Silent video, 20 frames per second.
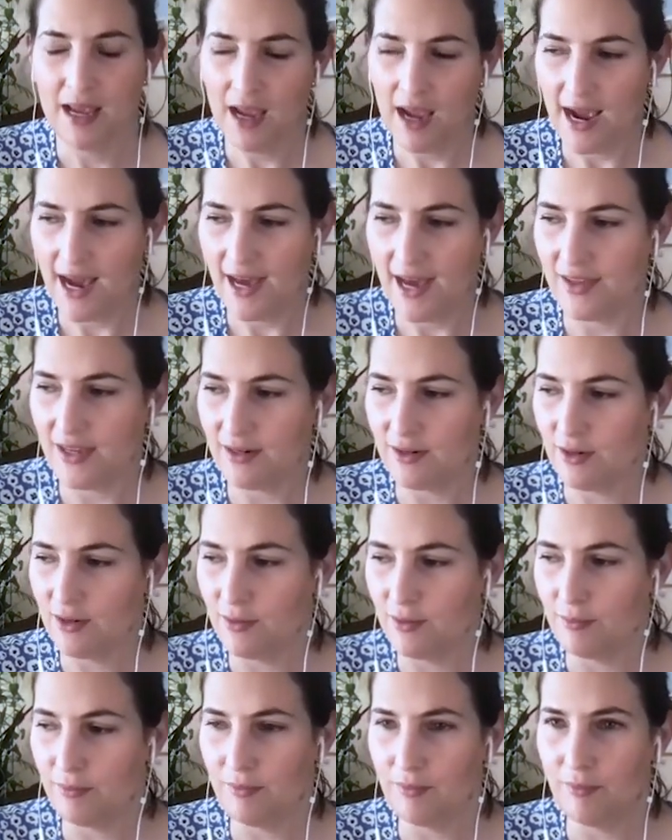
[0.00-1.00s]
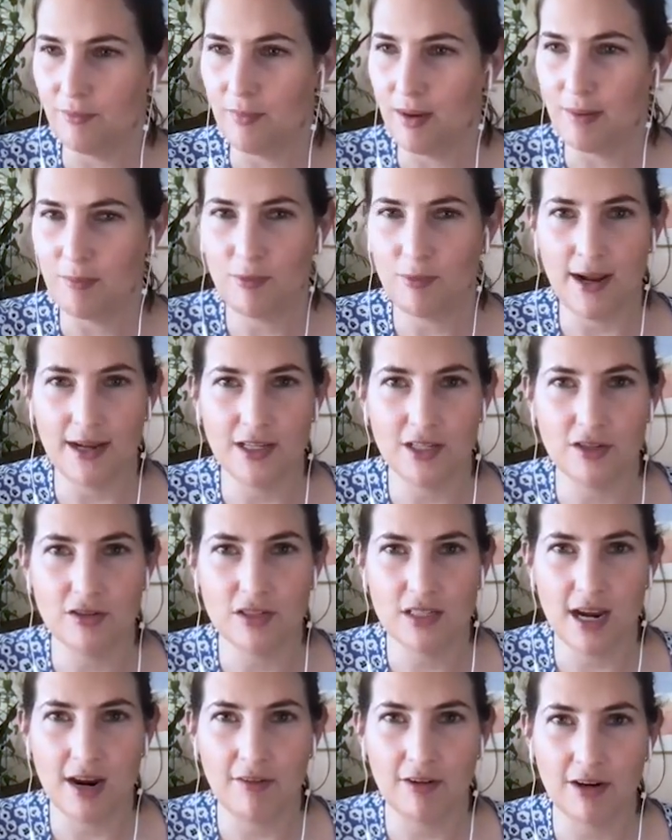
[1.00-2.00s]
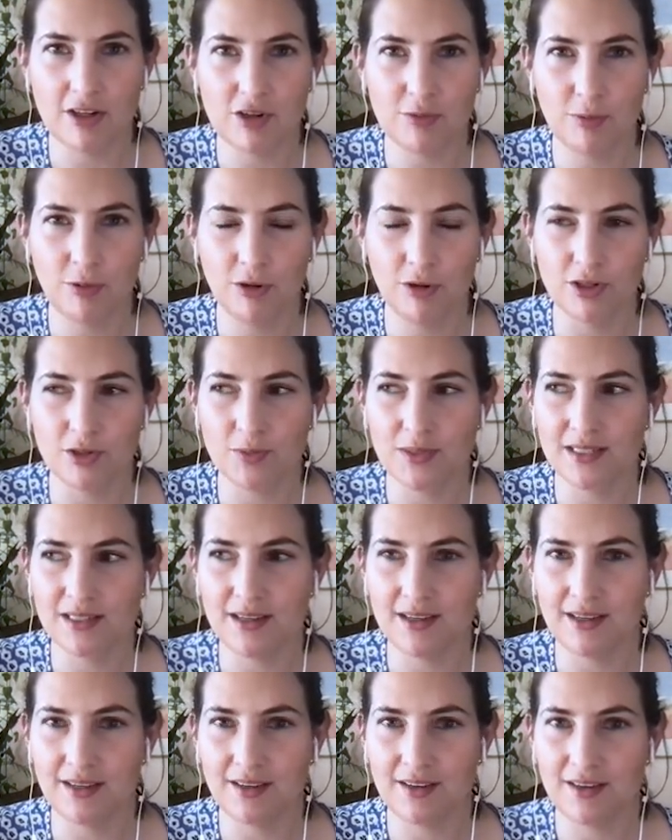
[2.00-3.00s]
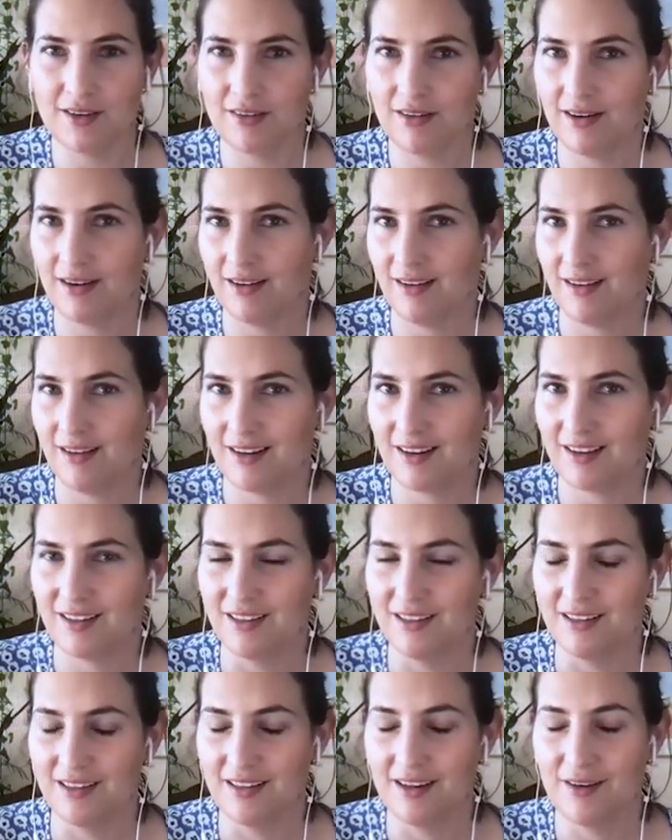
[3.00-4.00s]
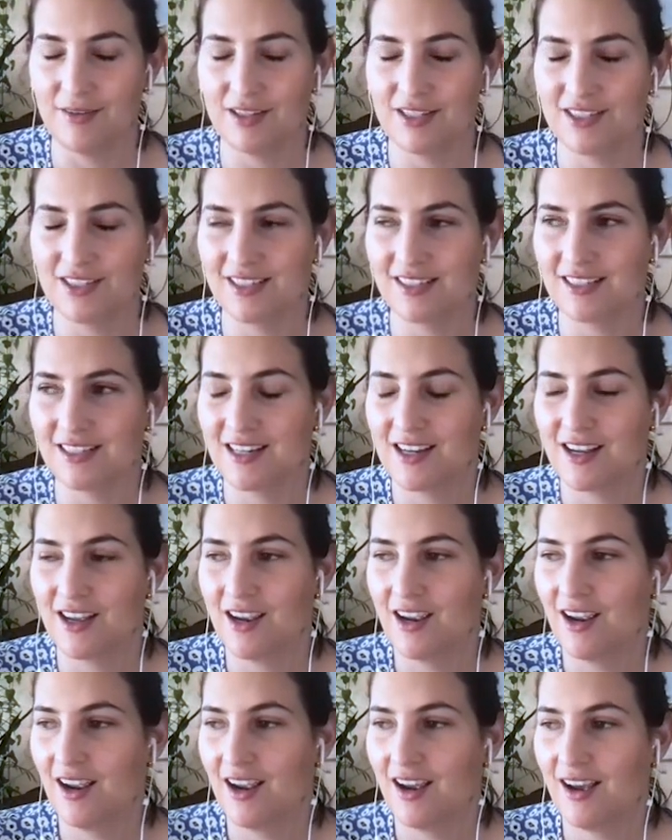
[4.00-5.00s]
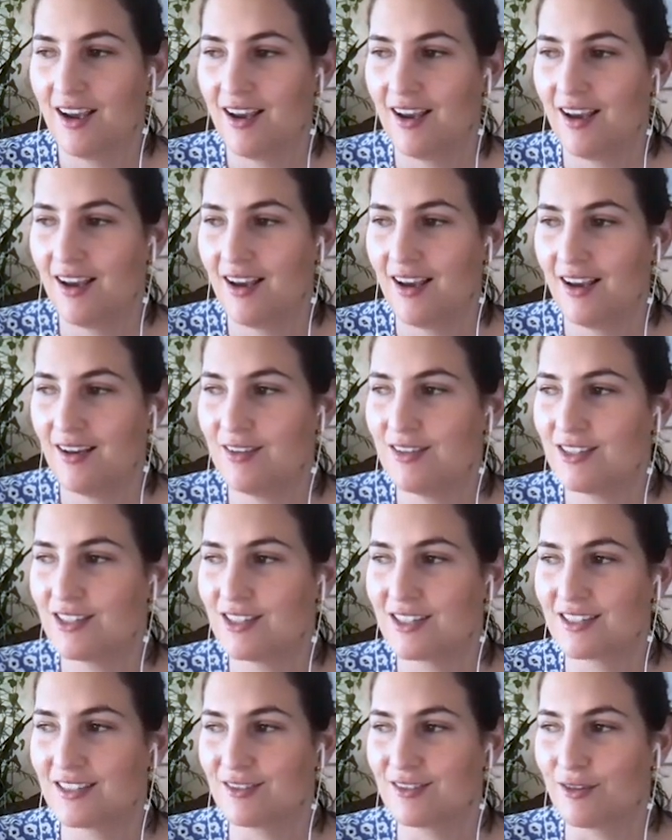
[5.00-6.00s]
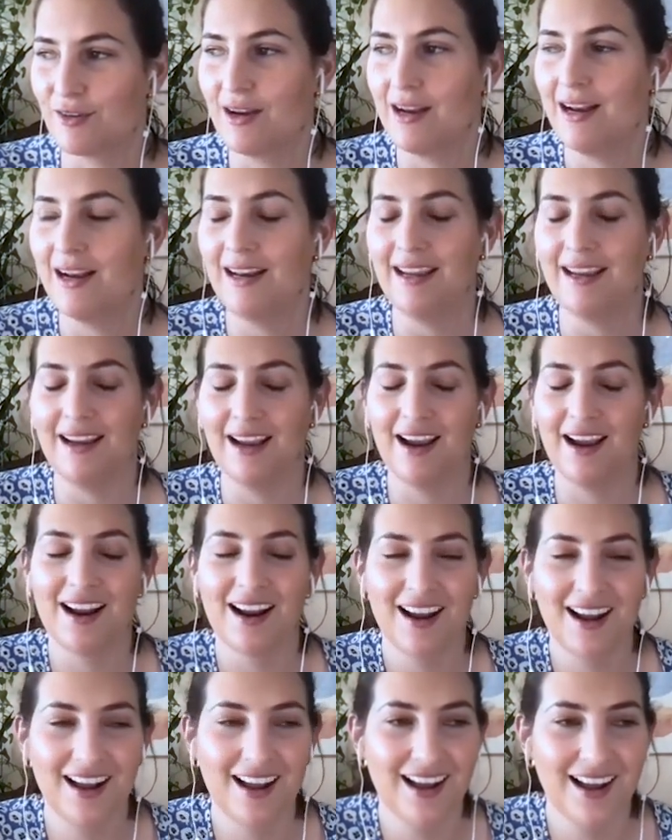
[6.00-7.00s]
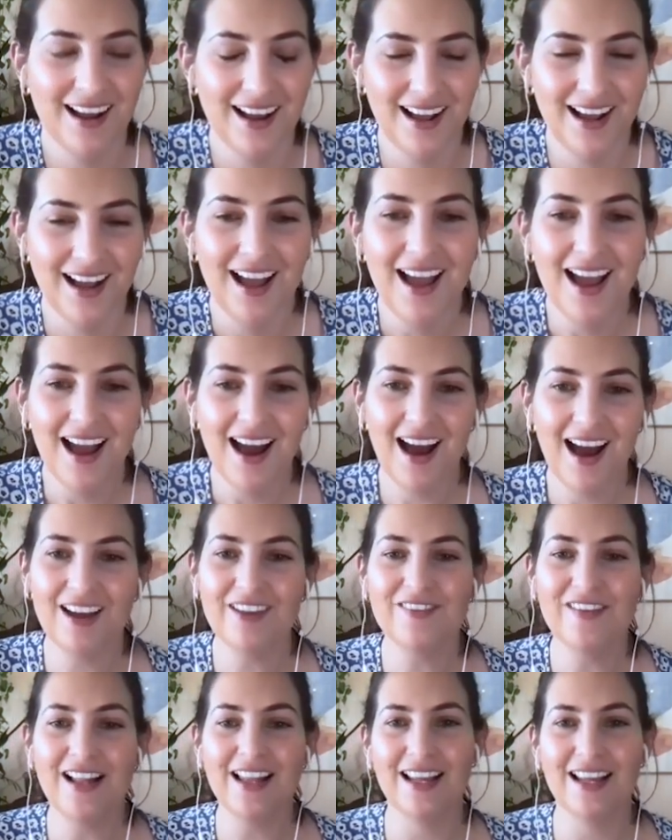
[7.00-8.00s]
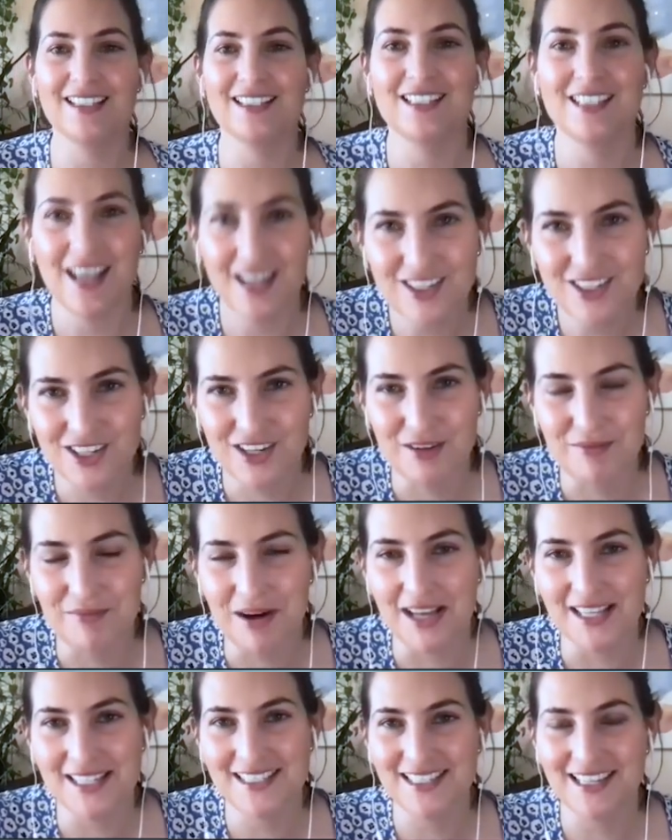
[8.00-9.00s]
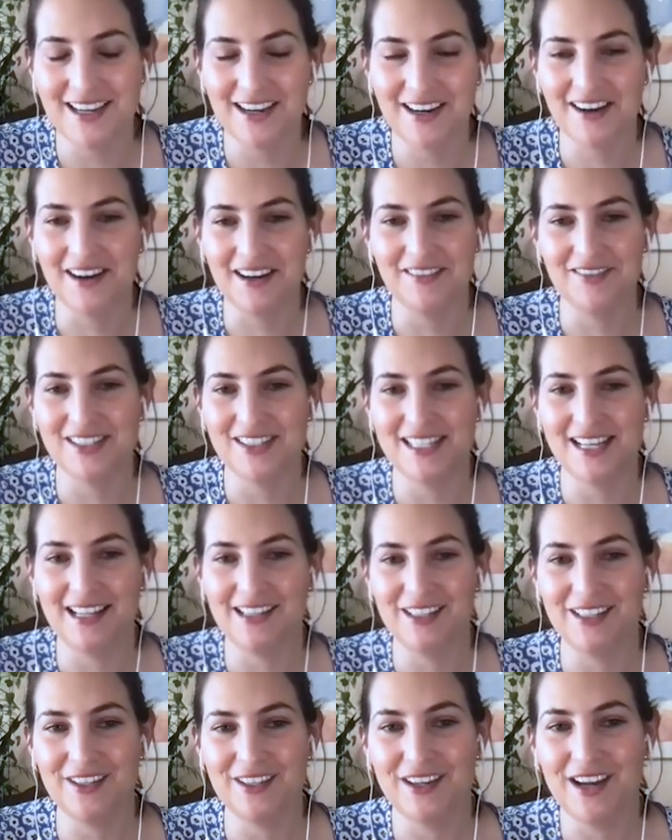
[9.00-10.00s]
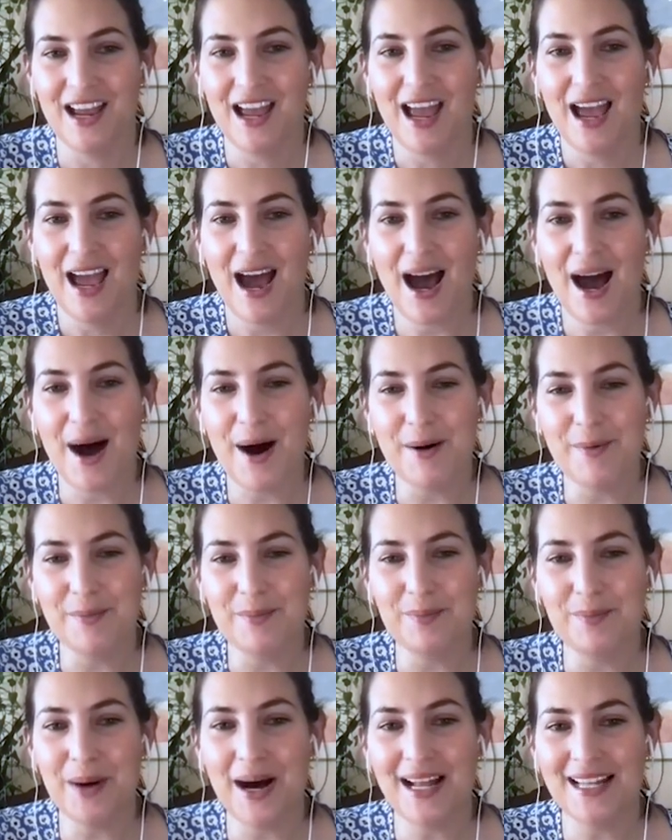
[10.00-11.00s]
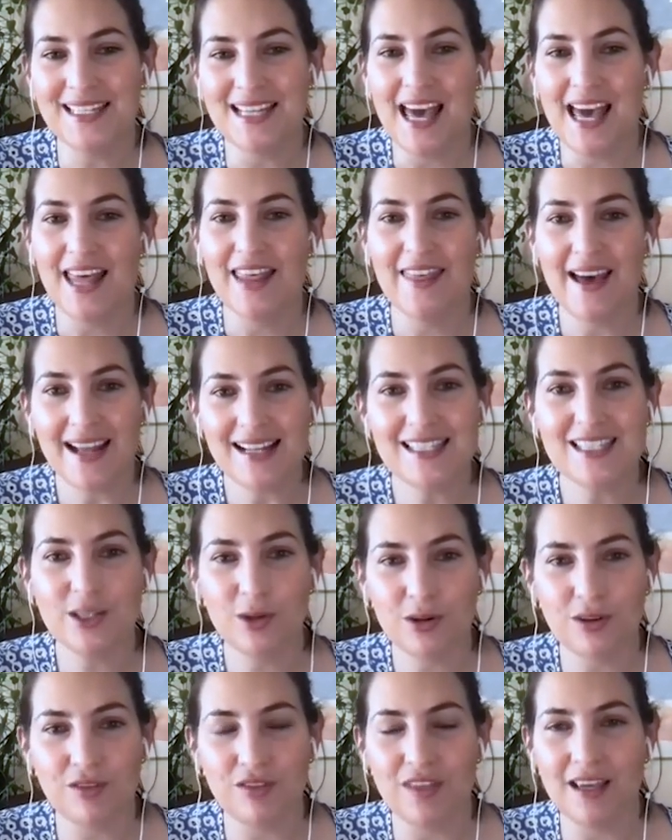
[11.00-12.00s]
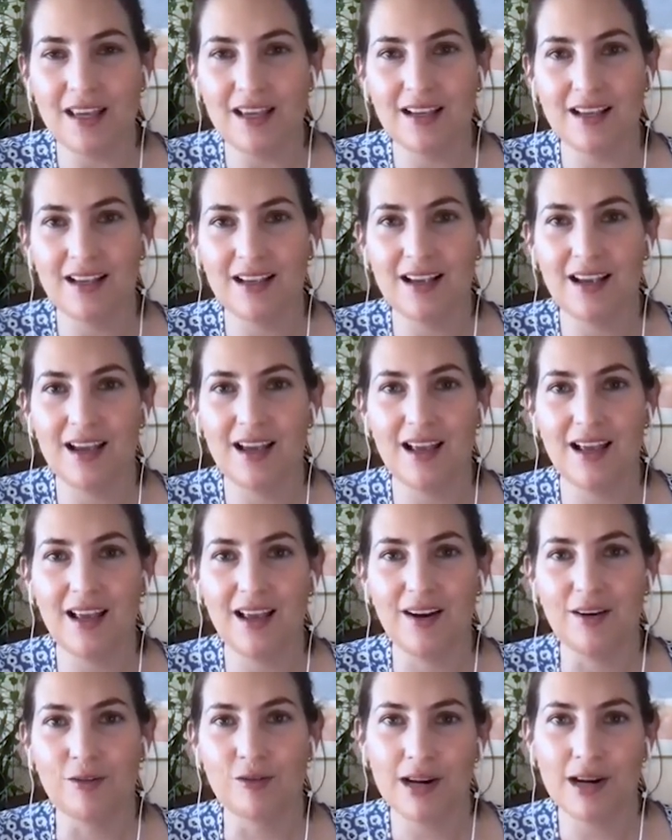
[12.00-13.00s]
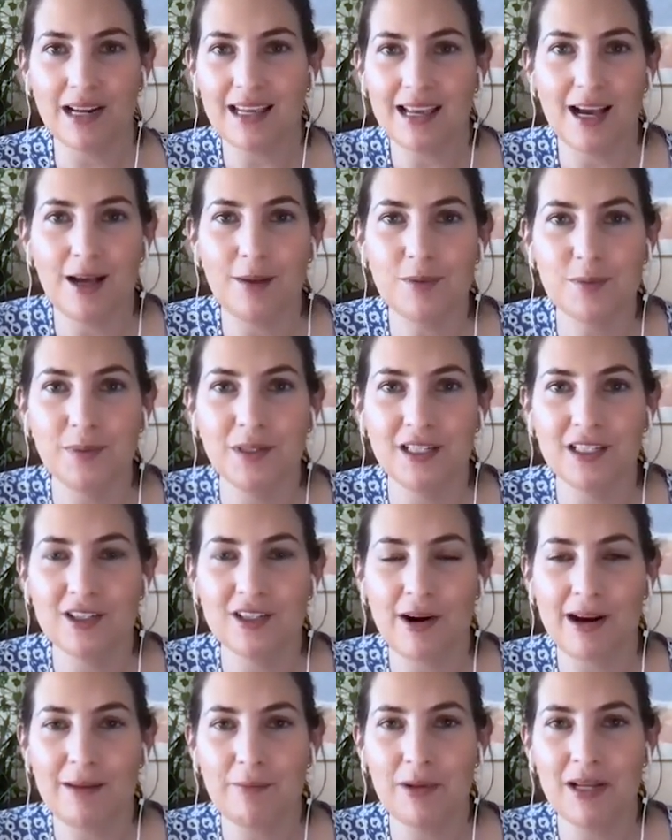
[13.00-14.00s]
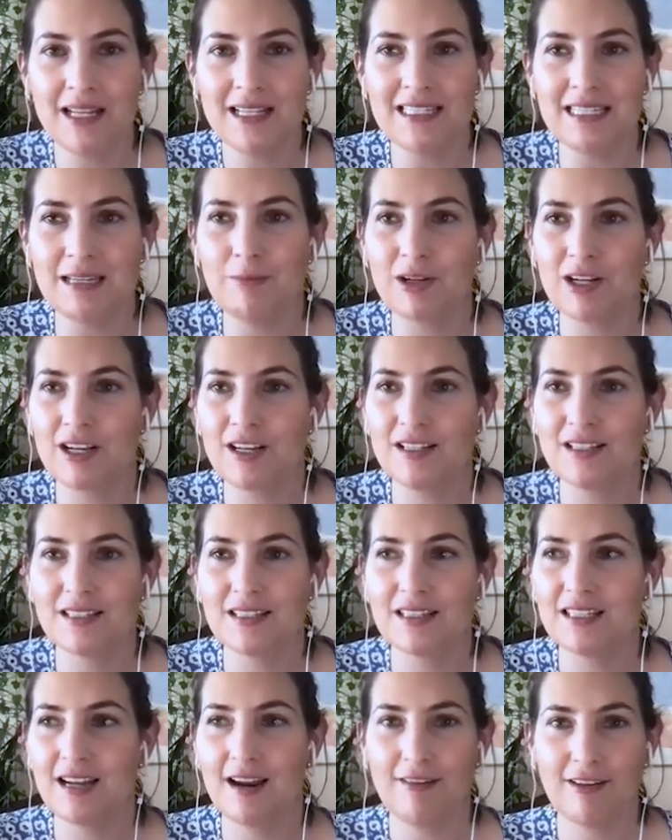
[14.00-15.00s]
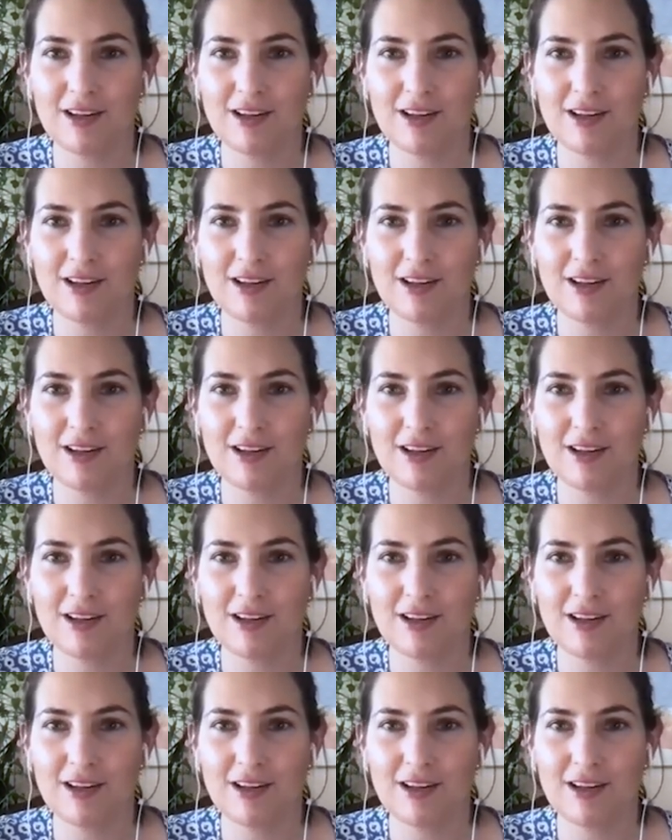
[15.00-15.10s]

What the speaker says: and then my brand new direct report was like, great article. And I was just really, I felt like such an imposter. I can't even tell you. But that sort of thing really helps build credibility, because the direct